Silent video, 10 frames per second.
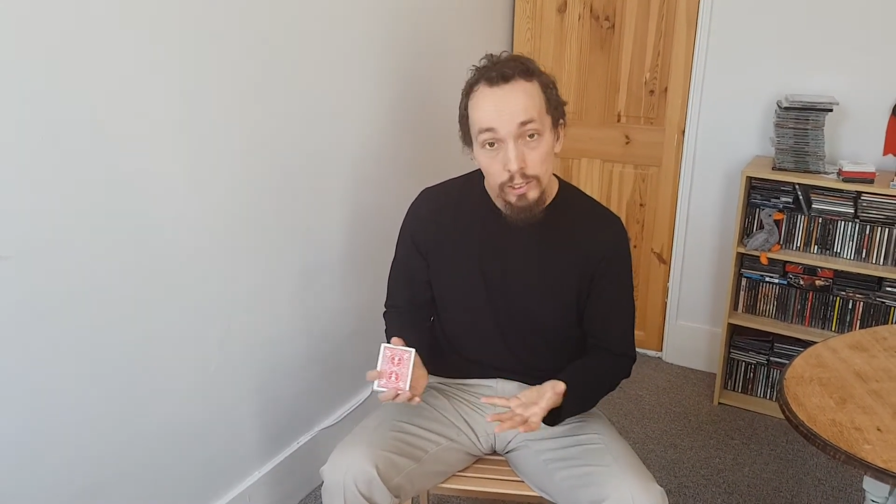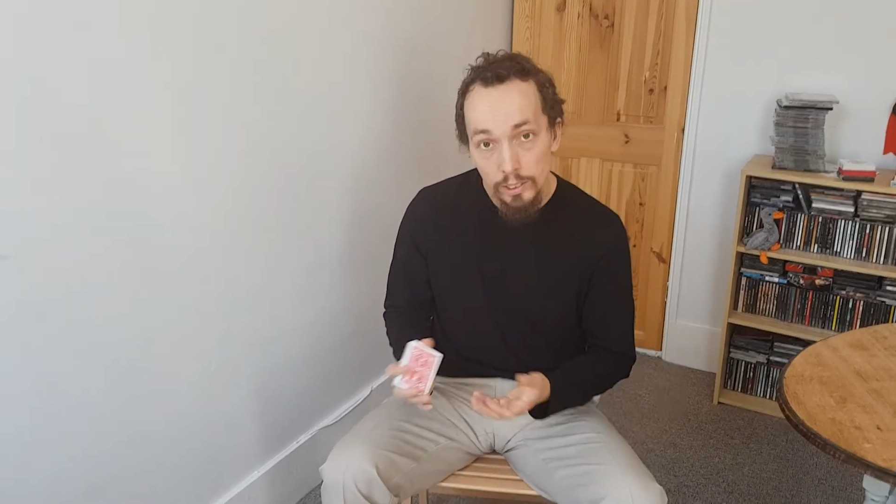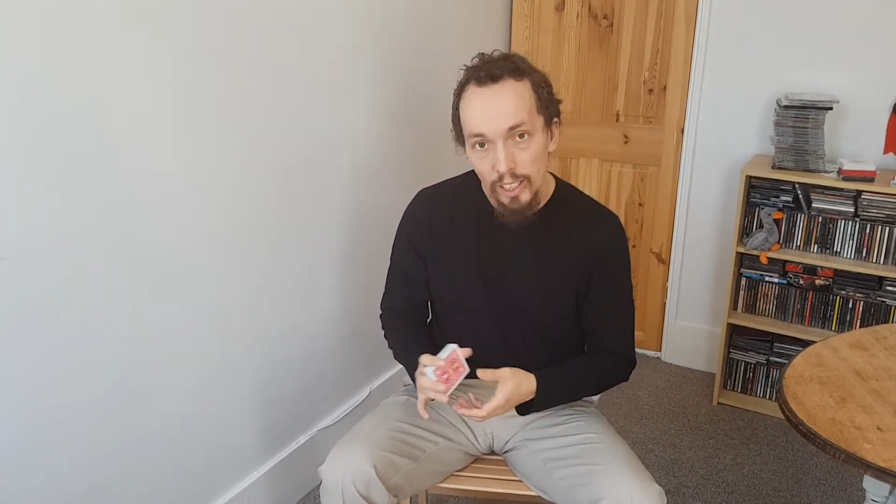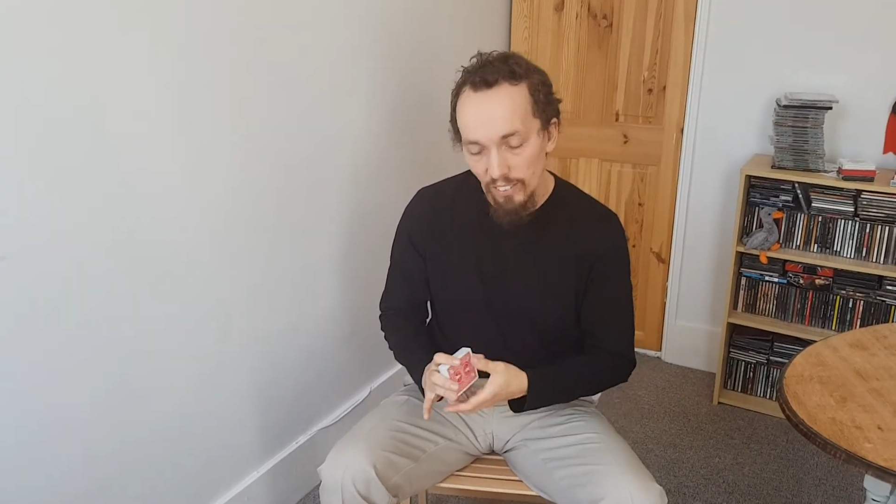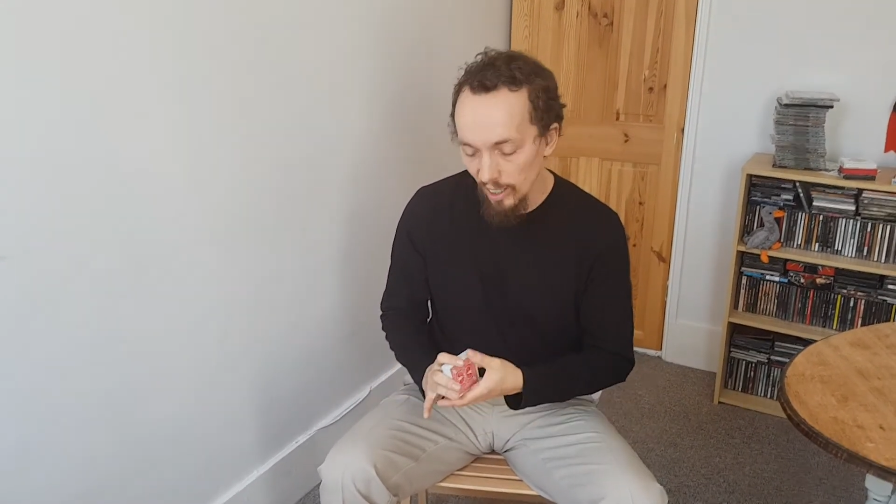
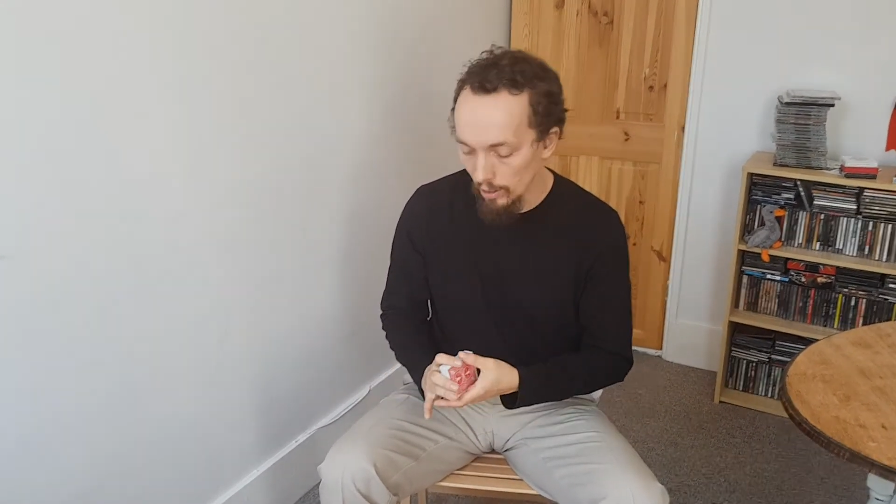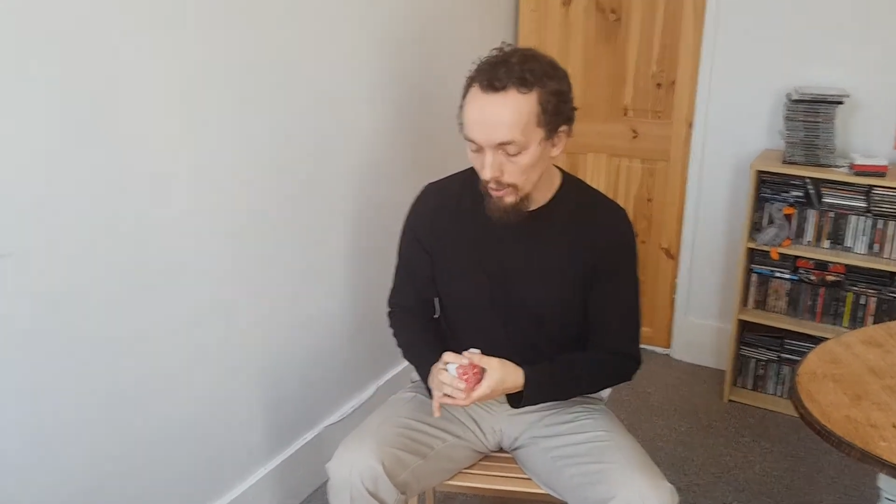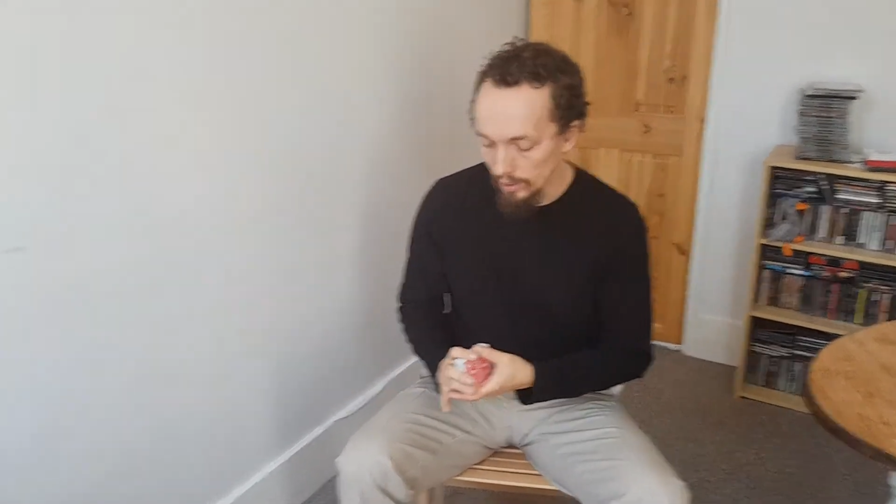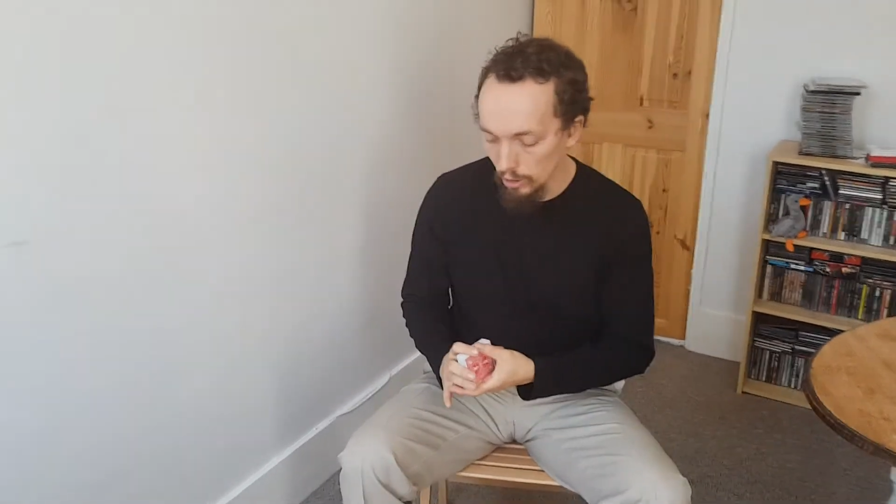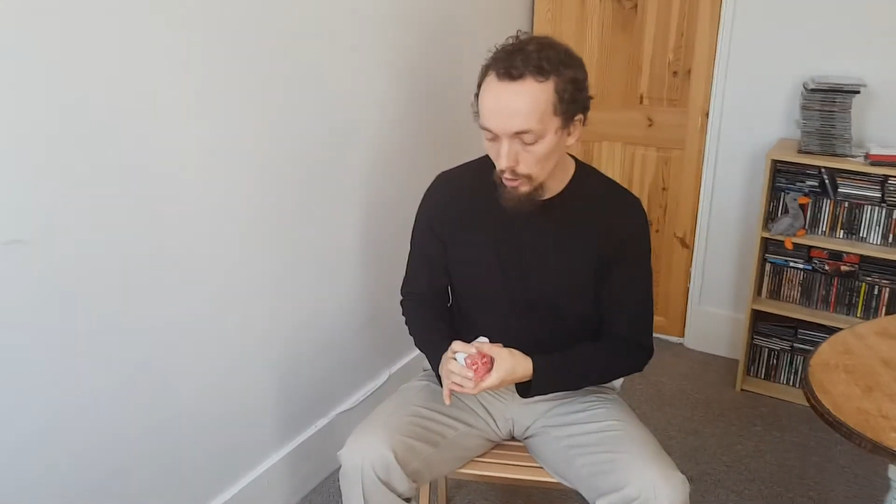to give it a
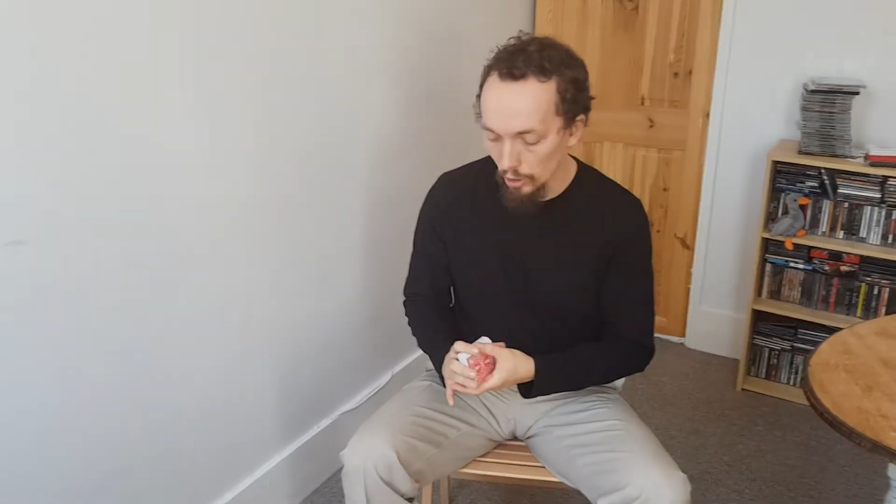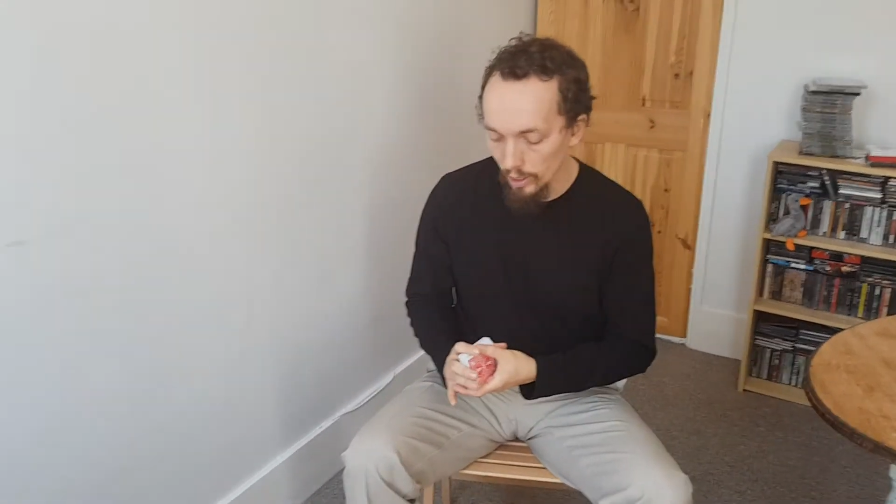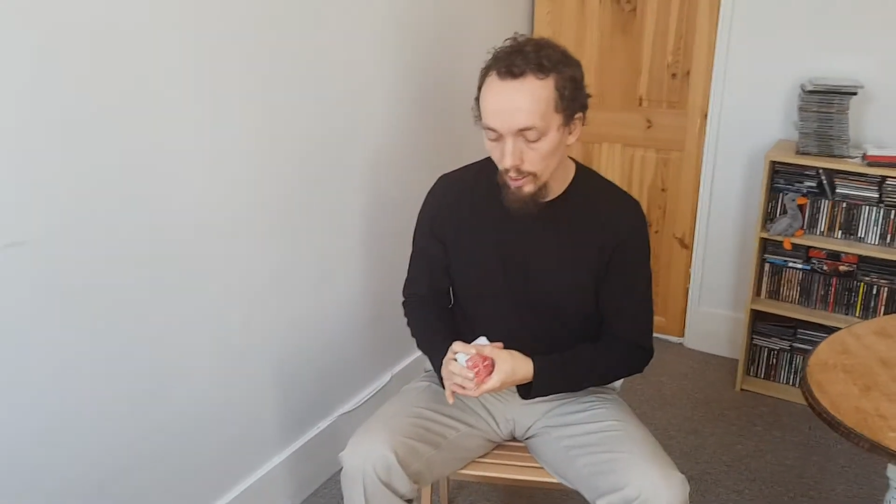nice look